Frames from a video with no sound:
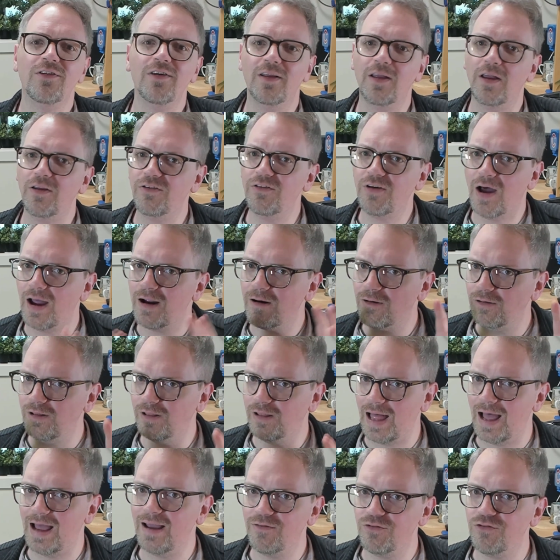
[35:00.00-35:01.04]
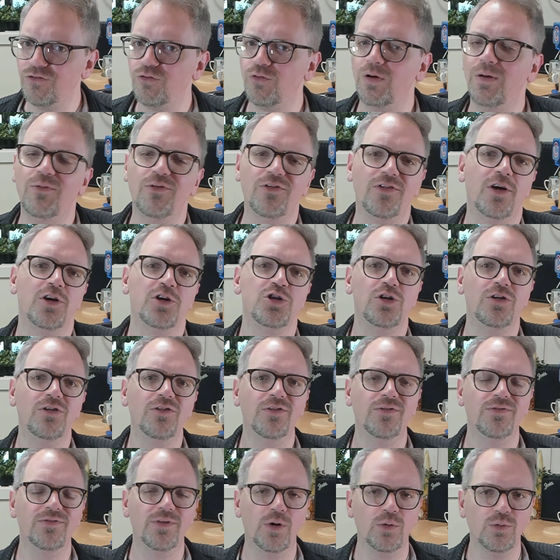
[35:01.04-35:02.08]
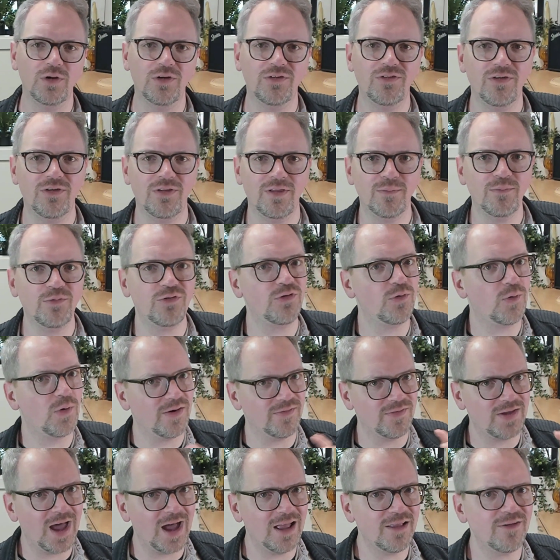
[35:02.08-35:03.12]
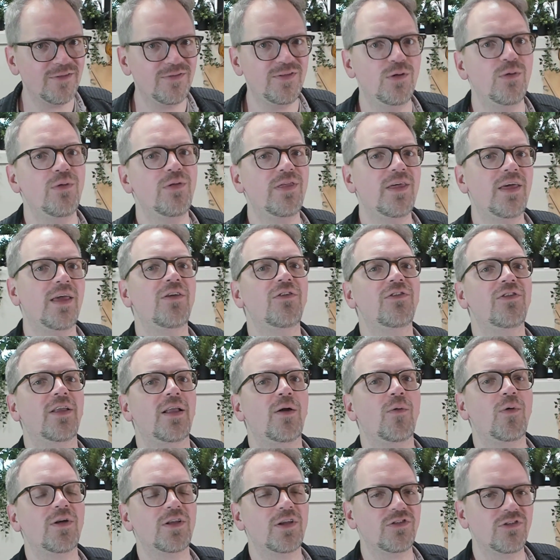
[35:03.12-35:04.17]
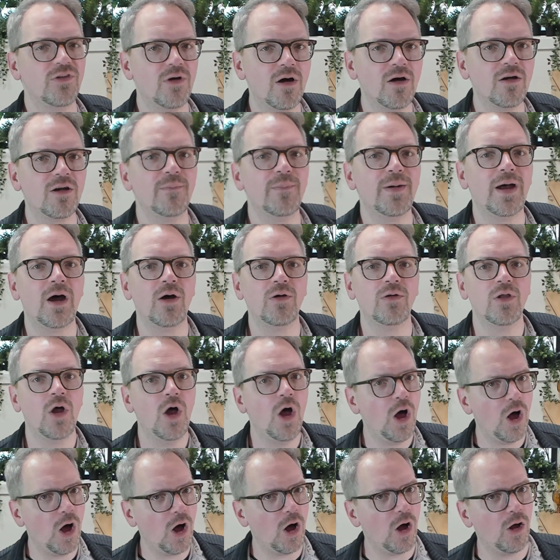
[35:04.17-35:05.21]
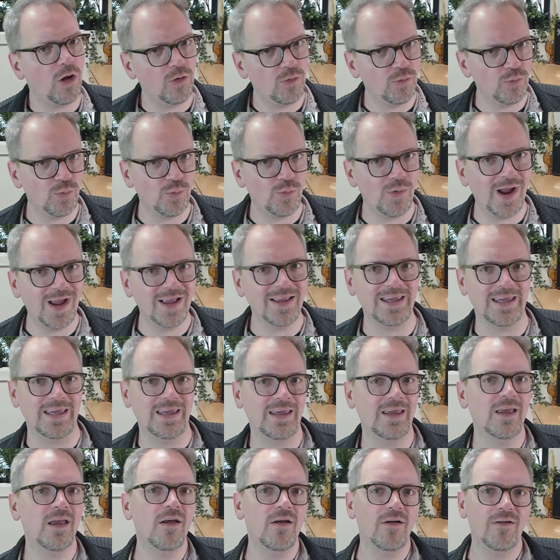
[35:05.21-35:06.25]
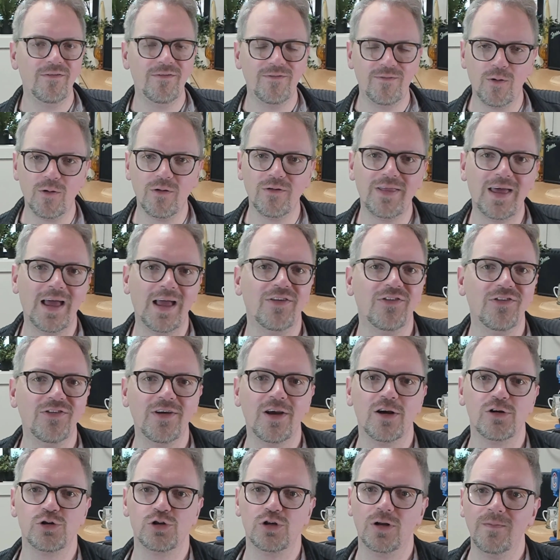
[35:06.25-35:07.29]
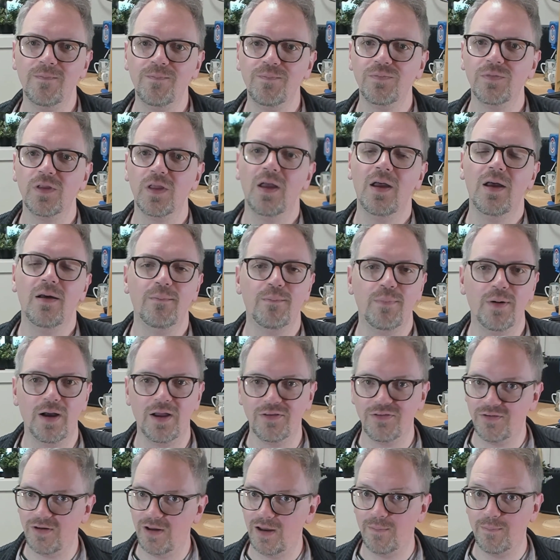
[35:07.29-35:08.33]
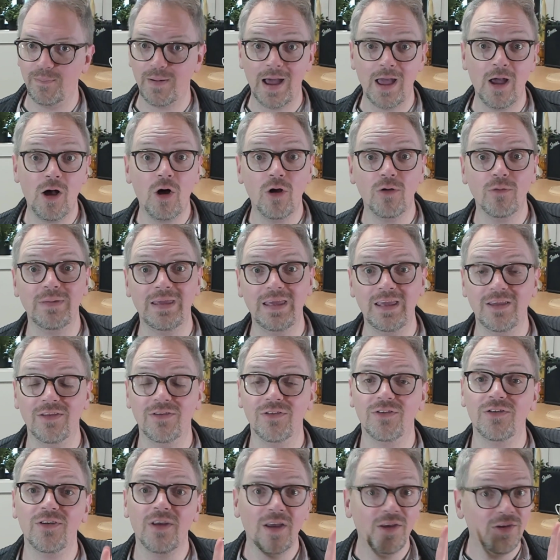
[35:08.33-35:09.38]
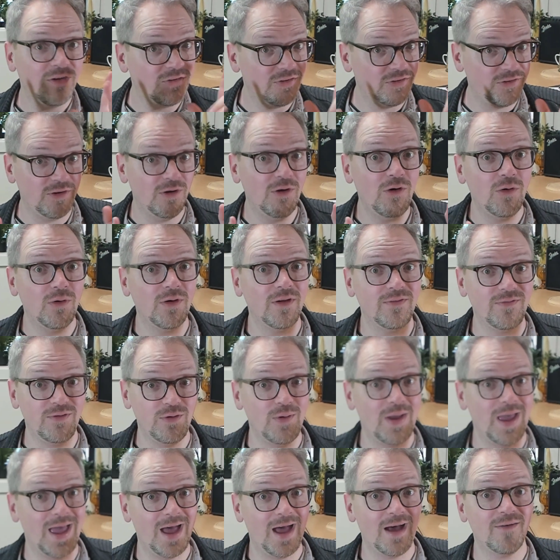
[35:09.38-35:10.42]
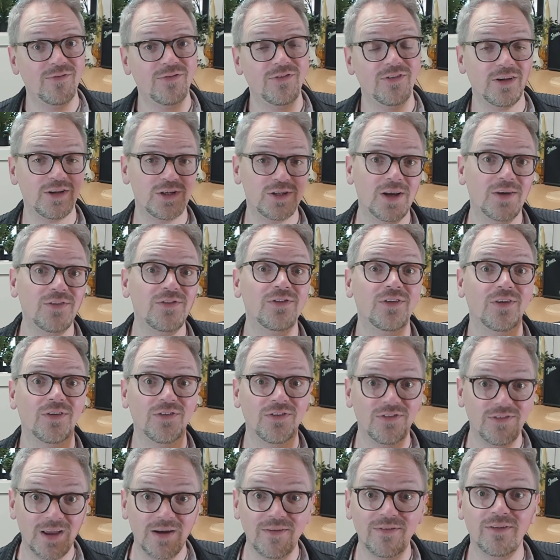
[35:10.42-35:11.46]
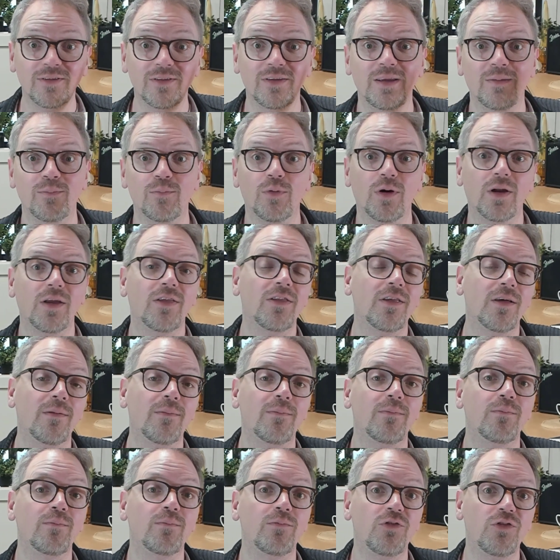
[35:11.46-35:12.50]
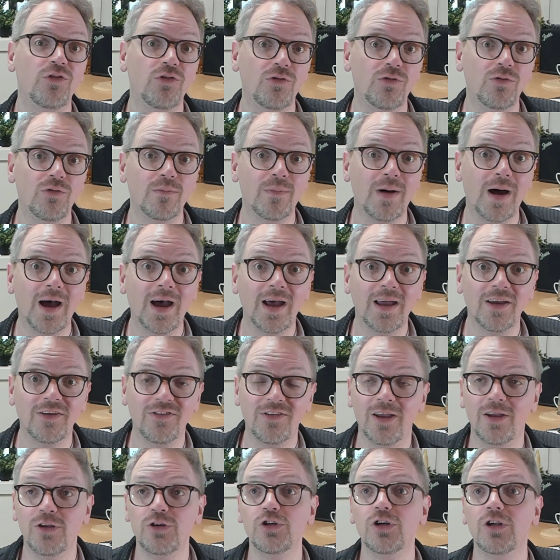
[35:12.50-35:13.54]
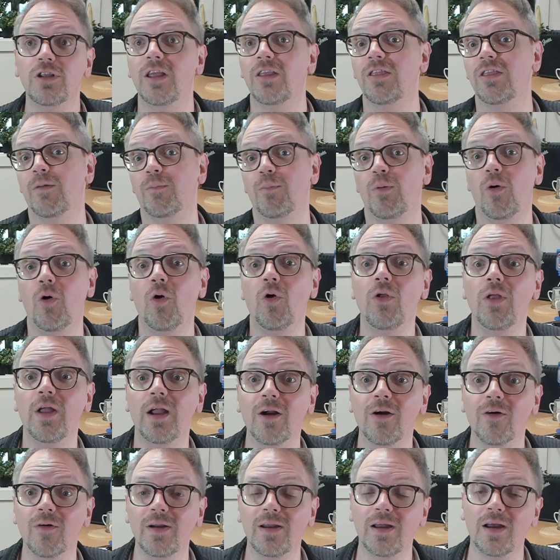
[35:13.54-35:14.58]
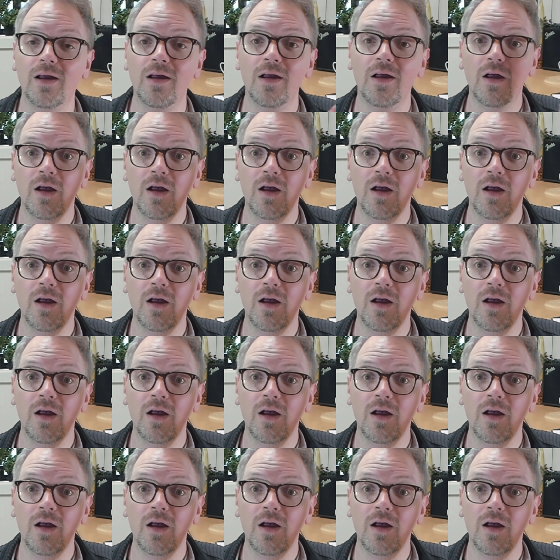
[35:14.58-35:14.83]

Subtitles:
an entire live stream session devoted to them. So I've got a few things that I want to talk about already for that session. But by all means, still, if you have suggestions, definitely bring them to my attention in the poll area